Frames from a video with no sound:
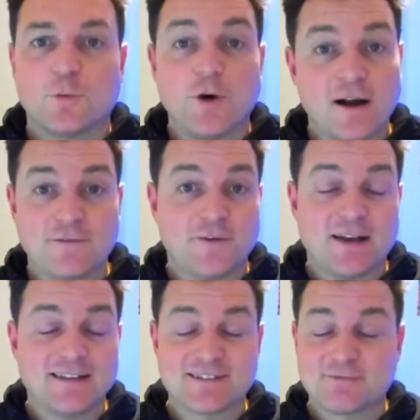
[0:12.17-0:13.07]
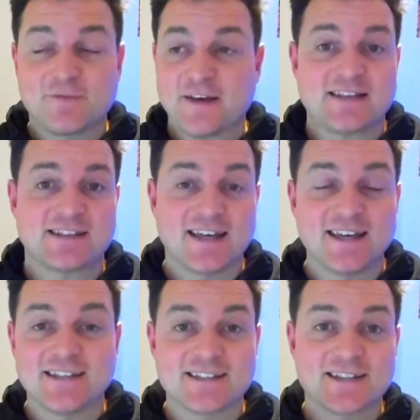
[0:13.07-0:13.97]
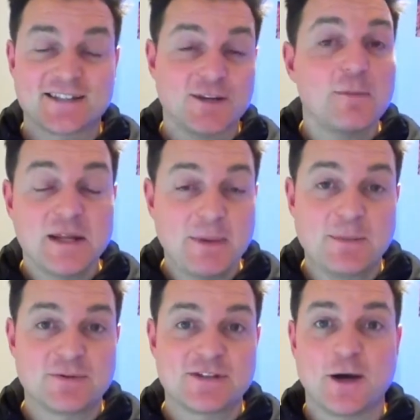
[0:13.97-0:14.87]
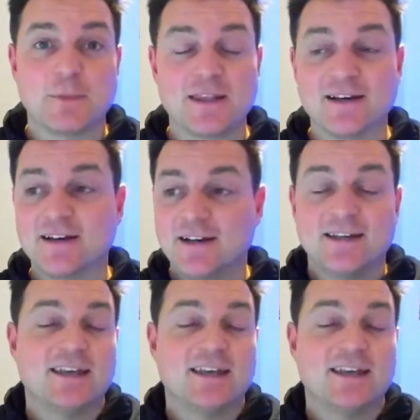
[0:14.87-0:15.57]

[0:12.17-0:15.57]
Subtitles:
what I find fascinating is that so many people tell me that,